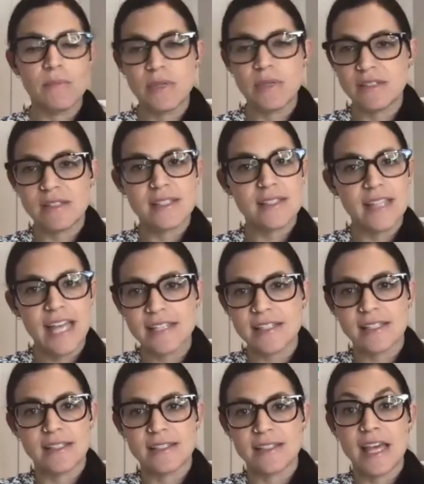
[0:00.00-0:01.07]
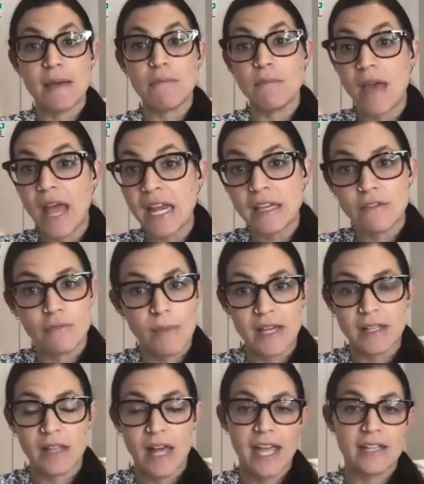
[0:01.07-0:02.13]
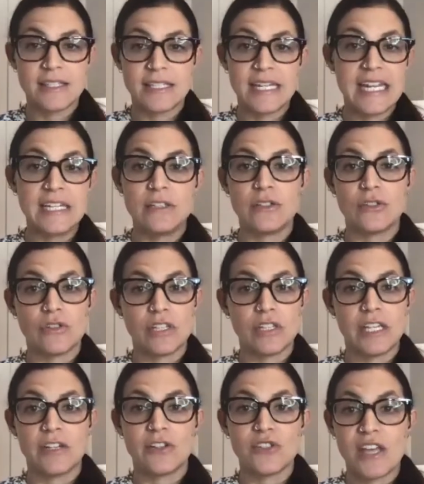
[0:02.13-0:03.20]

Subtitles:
business lessons that many of my clients and industry leaders